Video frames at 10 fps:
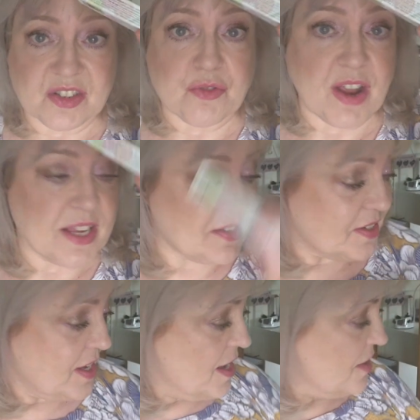It's
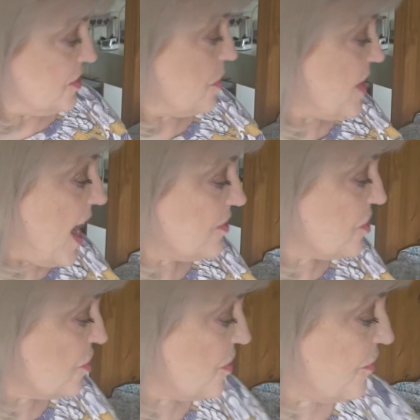great. So that's
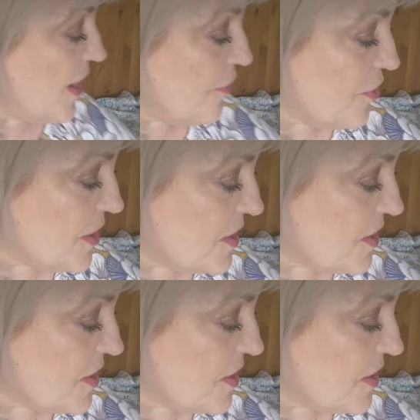another favorite